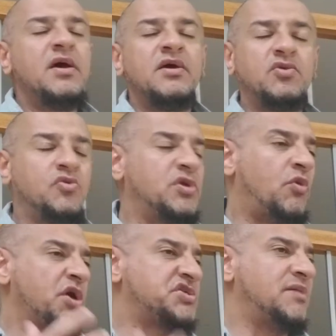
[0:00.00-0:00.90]
do the
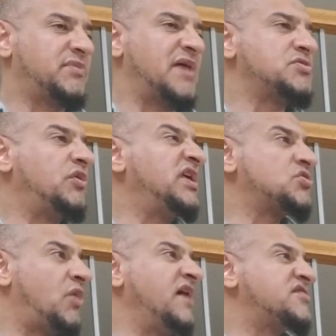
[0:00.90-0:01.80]
wash sometimes with
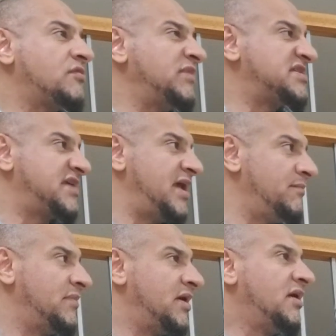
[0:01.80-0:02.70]
his wives from the
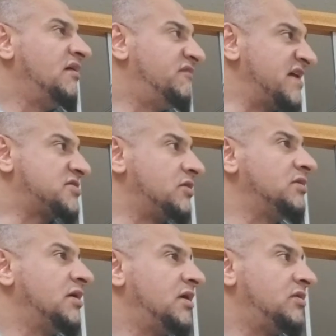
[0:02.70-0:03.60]
same vessel.